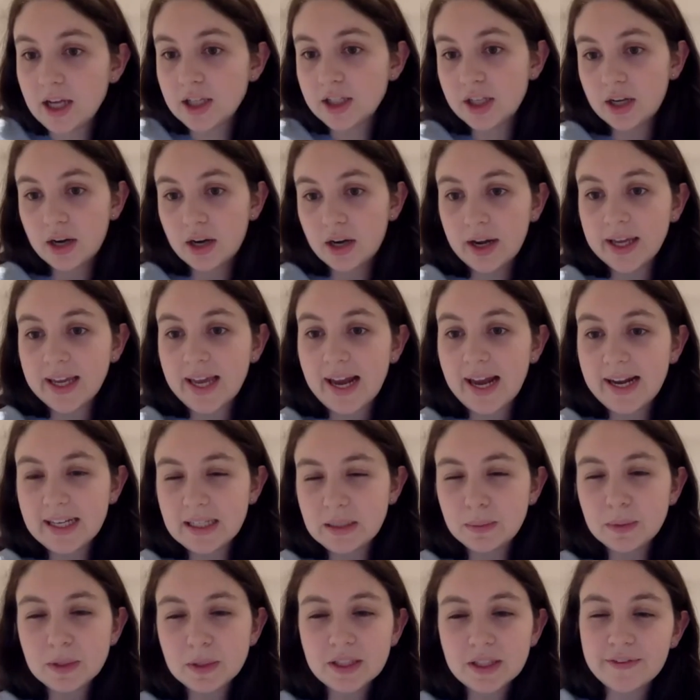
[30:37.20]
is there like any
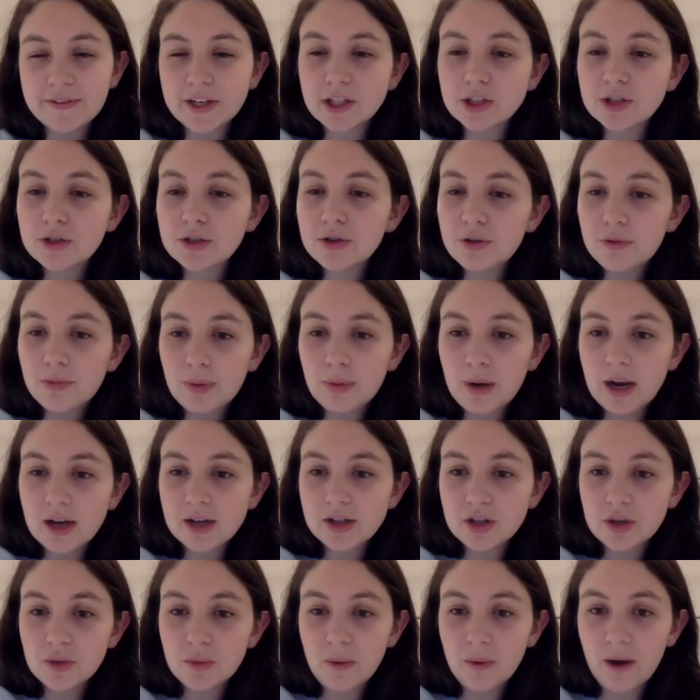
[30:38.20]
specific
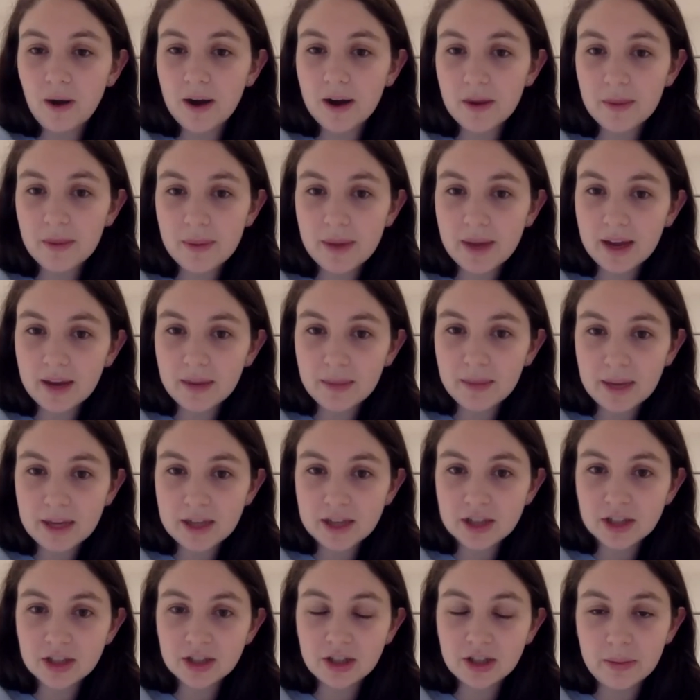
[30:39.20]
toothbrush or water pick
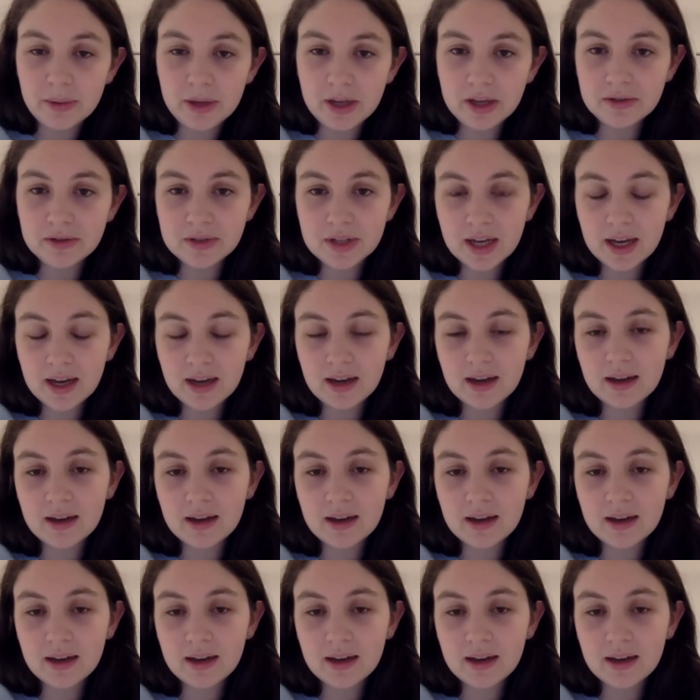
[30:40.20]
patient should be using?